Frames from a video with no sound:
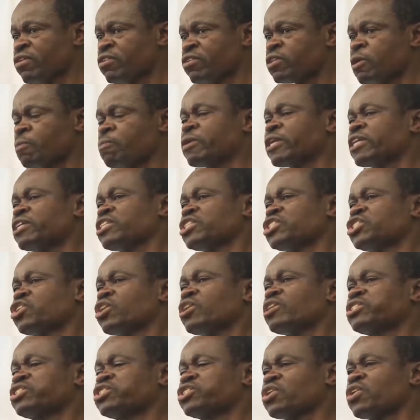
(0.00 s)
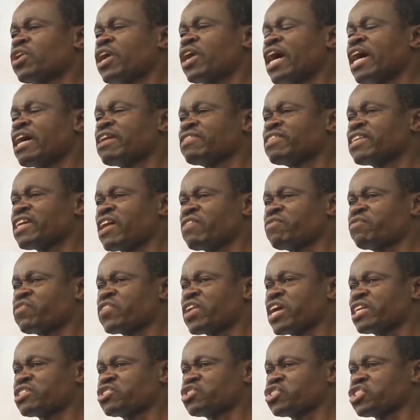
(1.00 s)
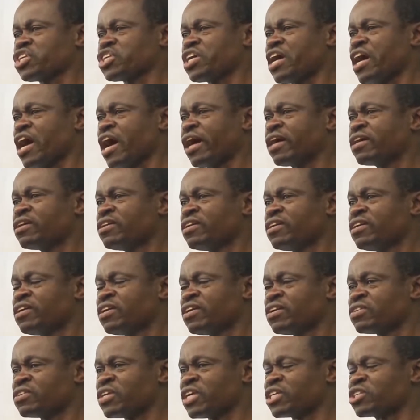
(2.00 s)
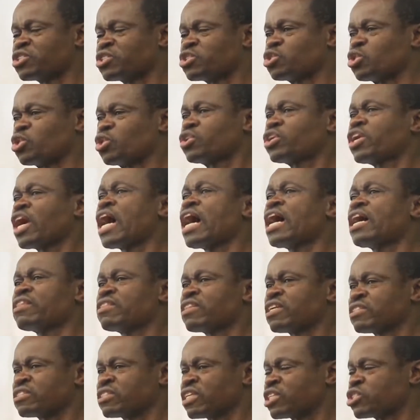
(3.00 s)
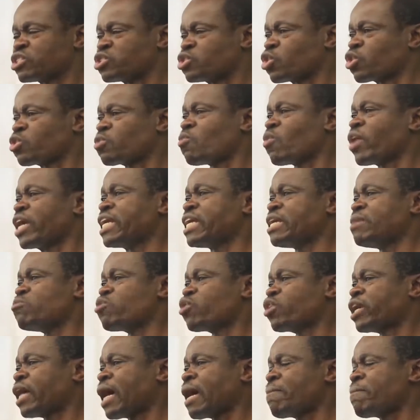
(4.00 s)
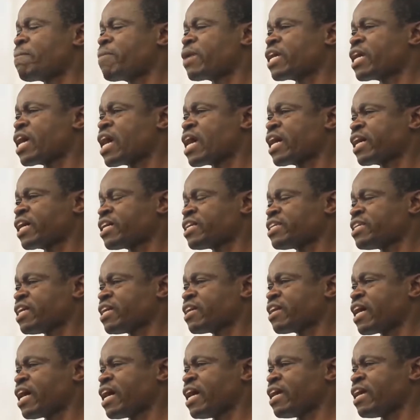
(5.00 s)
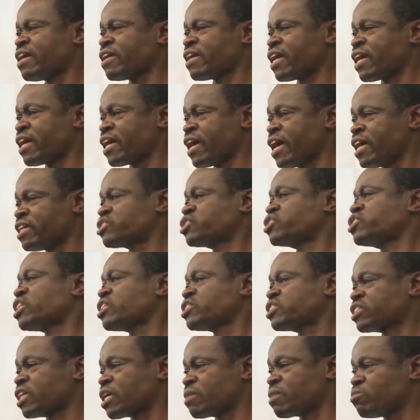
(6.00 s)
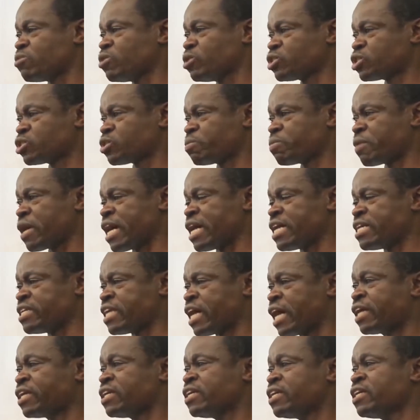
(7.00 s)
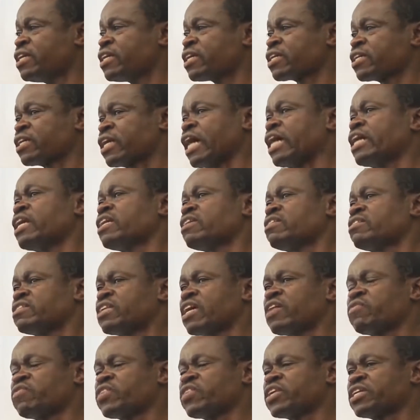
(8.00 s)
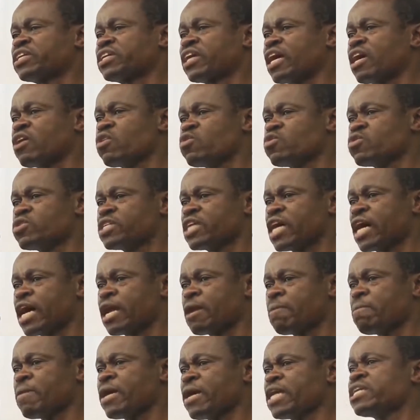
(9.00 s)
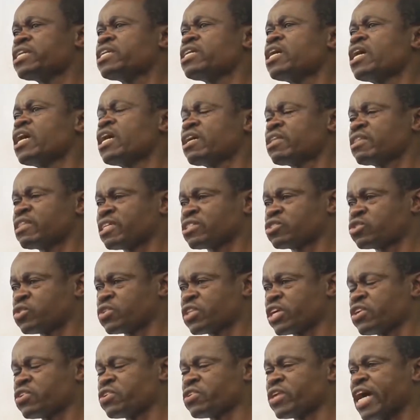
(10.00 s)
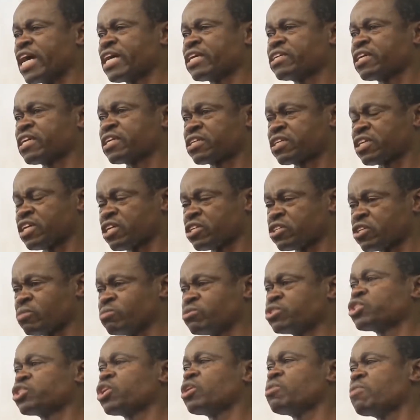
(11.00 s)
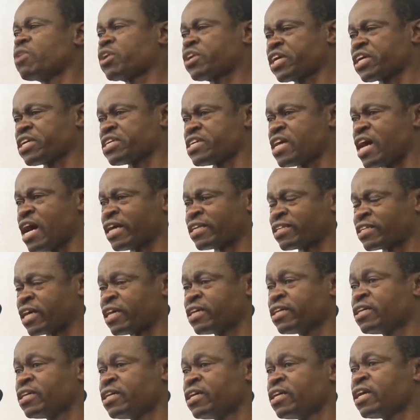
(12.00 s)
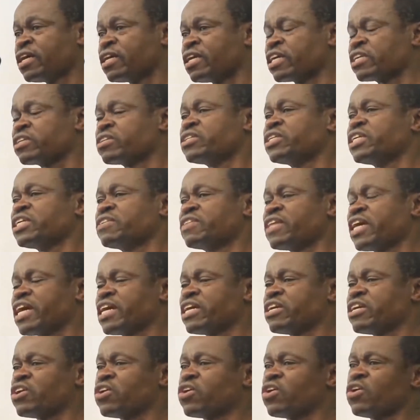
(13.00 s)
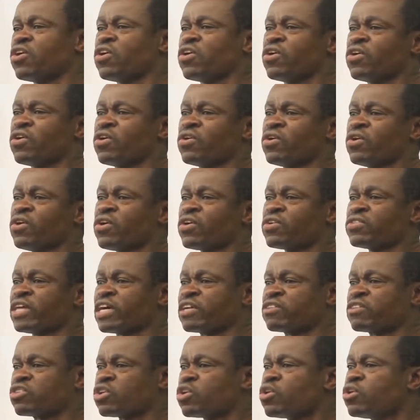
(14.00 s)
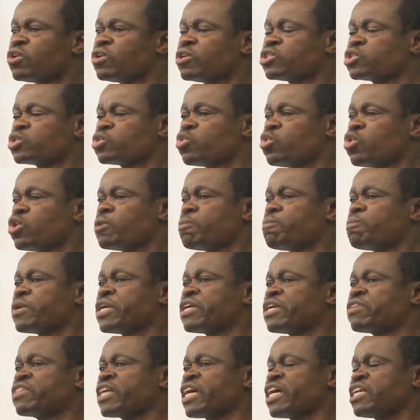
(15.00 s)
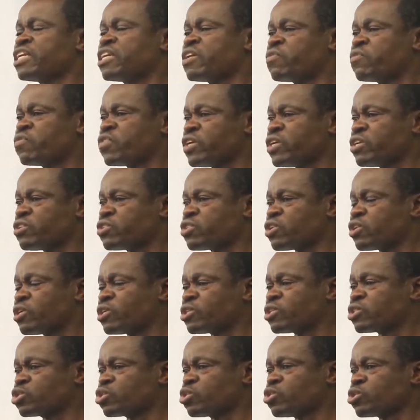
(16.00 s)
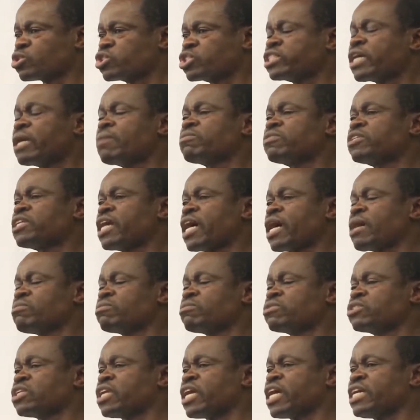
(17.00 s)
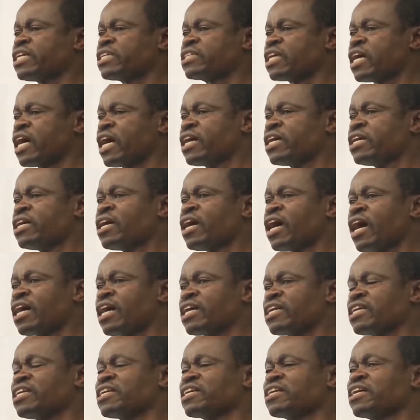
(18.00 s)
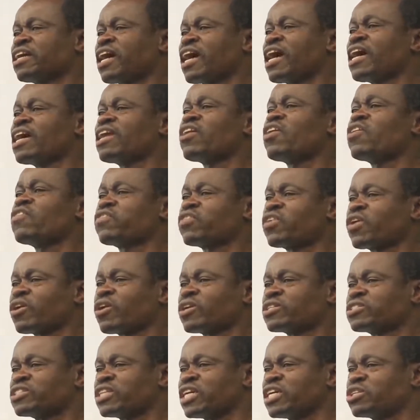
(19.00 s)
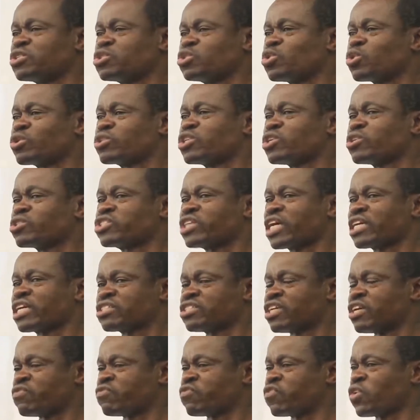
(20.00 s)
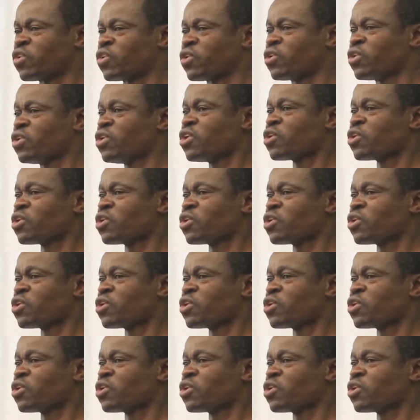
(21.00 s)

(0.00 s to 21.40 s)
The British also had their fair share. They took others. They took Mwalimu Kambarage Nyerere, Hastings Kamuzu Banda, Kenneth David Kaunda, and many others to the United Kingdom, Jomo Kenyatta. Little did they know that those would be the individuals who sometimes later, and in Ghana, of course, they took the Osagyefo,